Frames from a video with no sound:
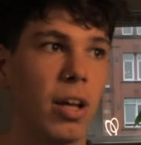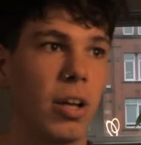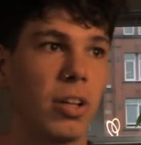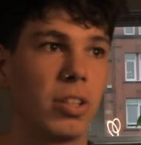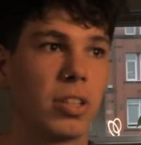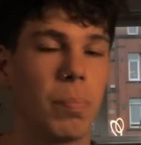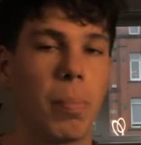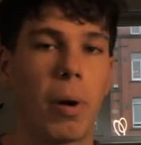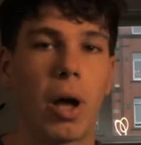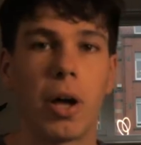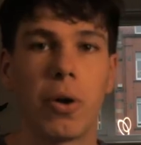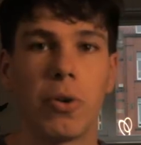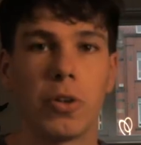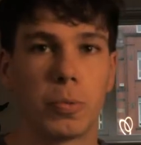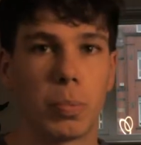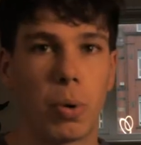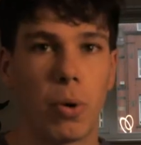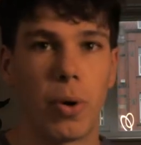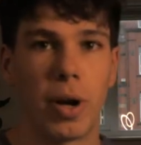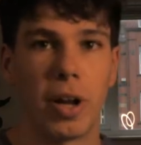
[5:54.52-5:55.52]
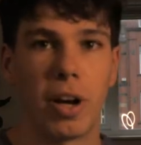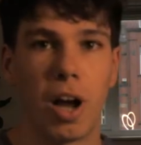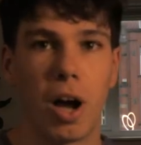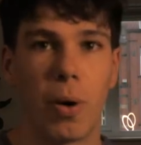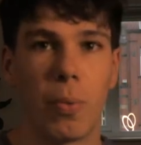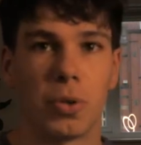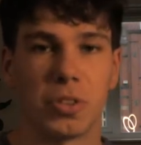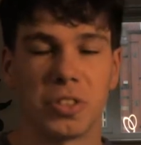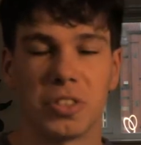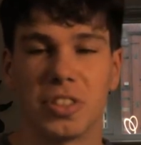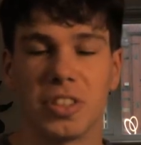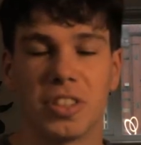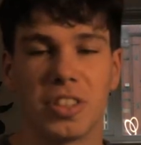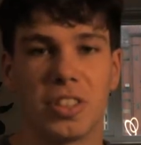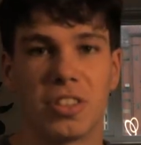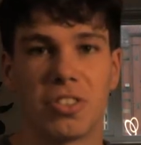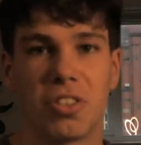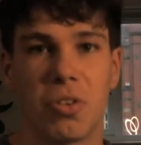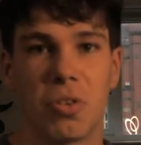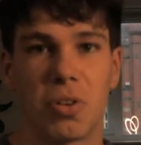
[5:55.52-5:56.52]
So by Ola's point, I wasn't
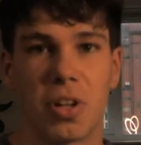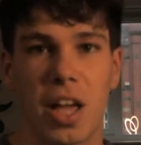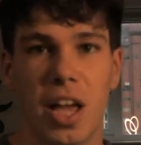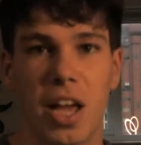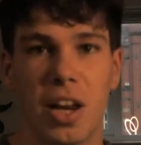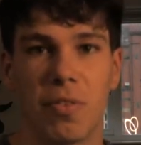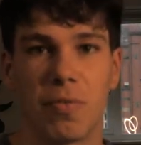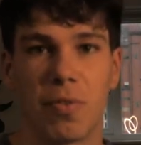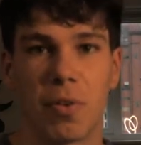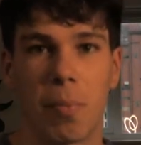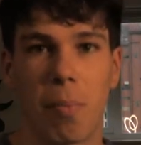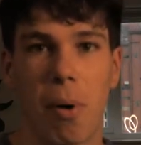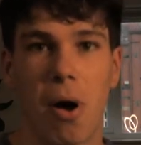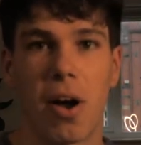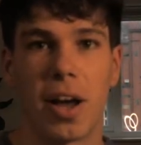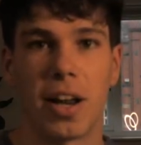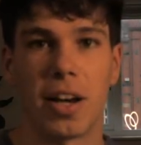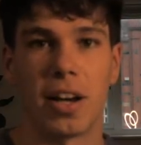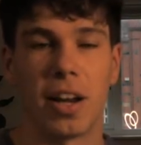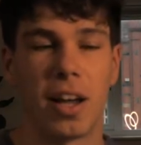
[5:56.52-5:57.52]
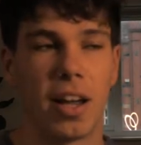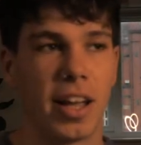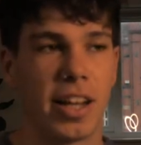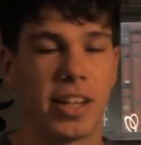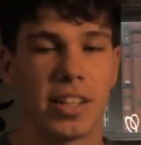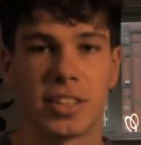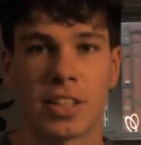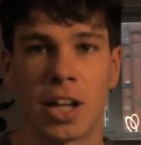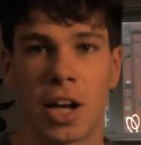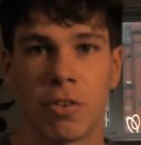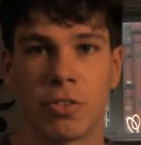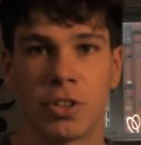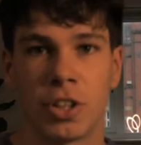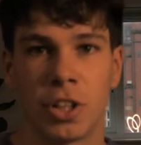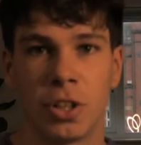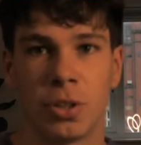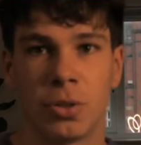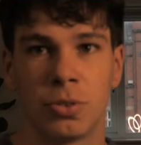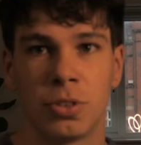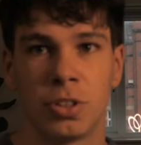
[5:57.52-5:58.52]
too keen for a pint in South
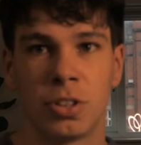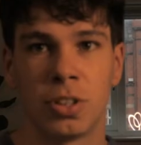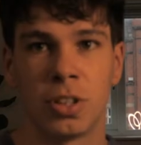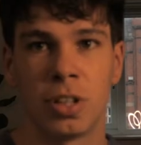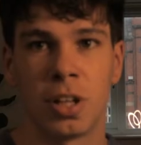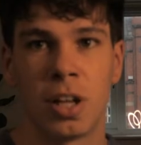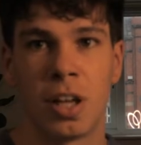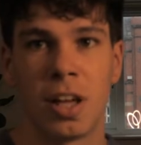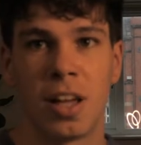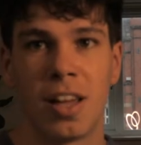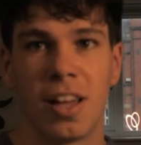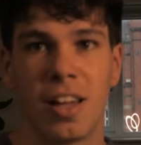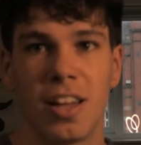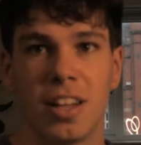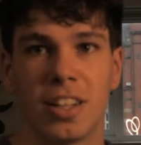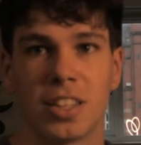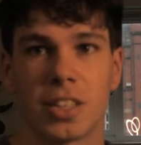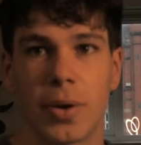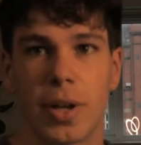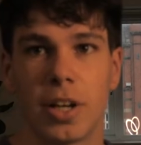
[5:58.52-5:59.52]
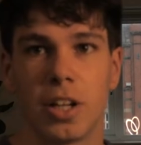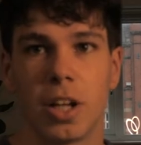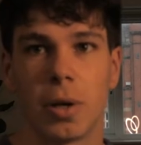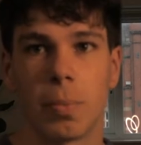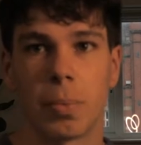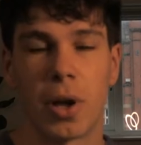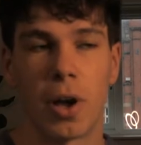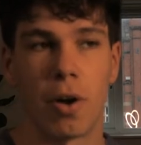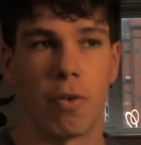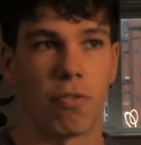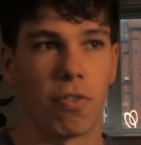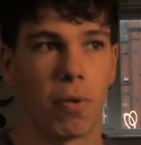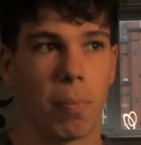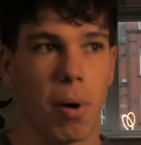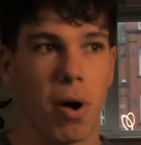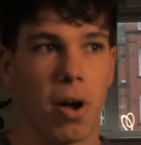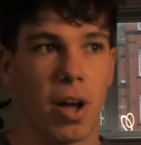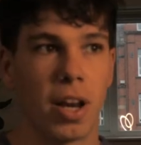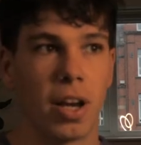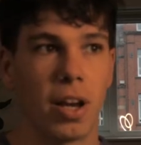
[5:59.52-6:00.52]
Shields, so I ended up going for a
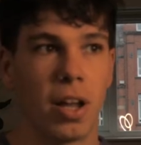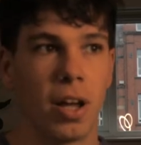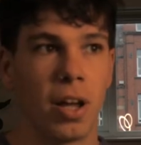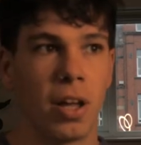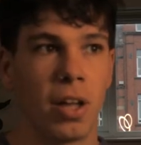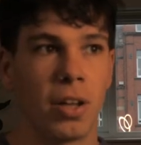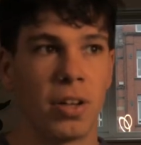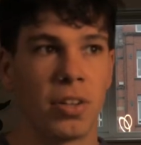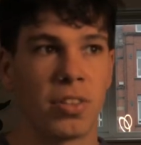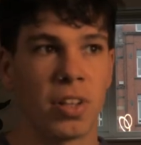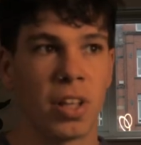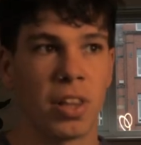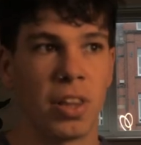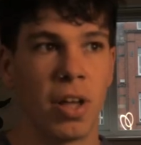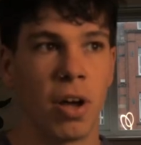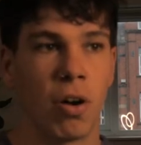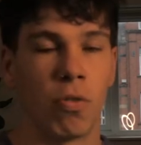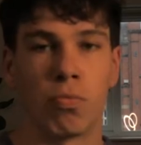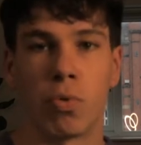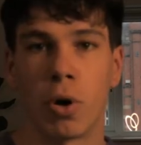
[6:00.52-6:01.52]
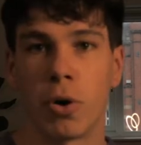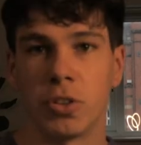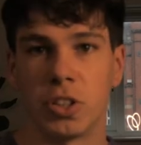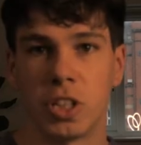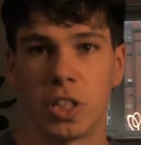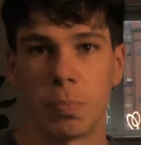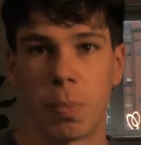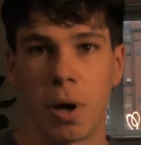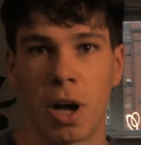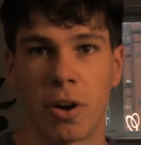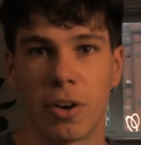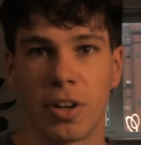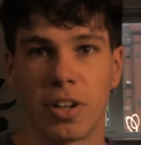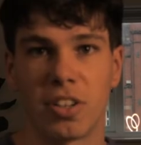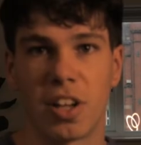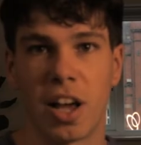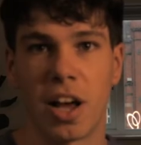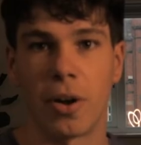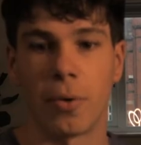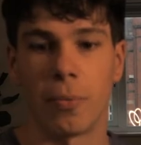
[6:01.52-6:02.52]
pint at uh, Rosie's Bar in
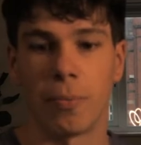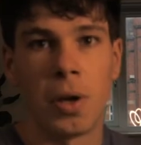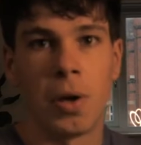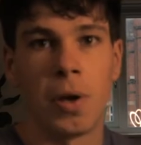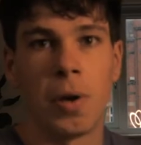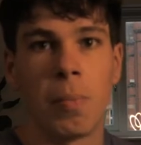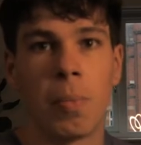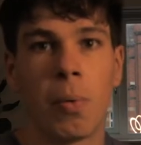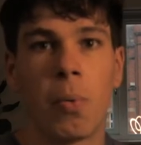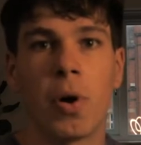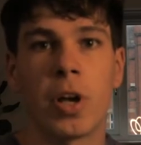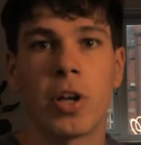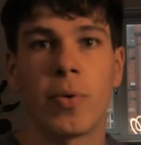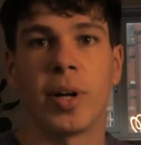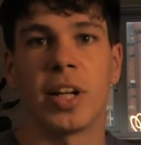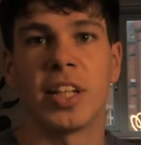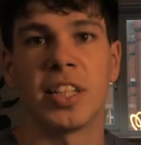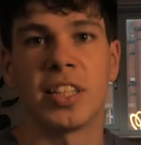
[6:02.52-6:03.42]
town. But what you really